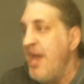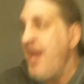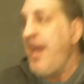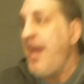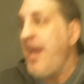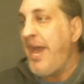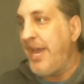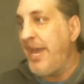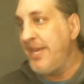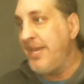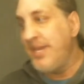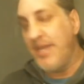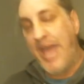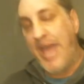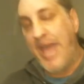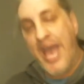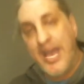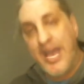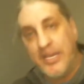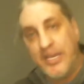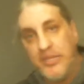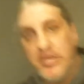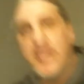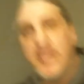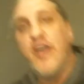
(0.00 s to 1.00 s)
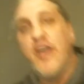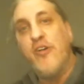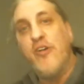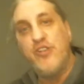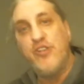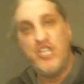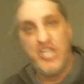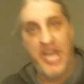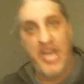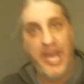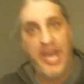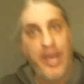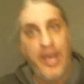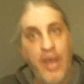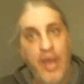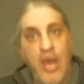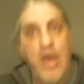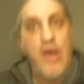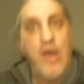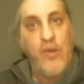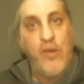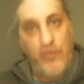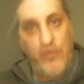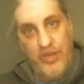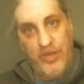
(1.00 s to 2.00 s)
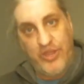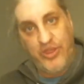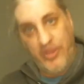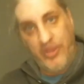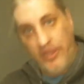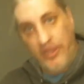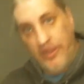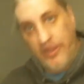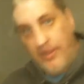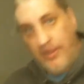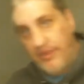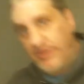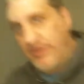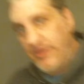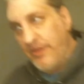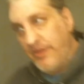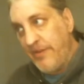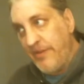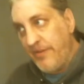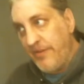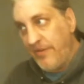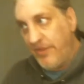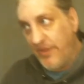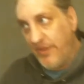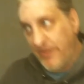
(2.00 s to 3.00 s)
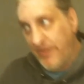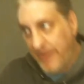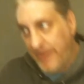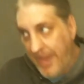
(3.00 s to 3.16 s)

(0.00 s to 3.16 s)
and had to negotiate with the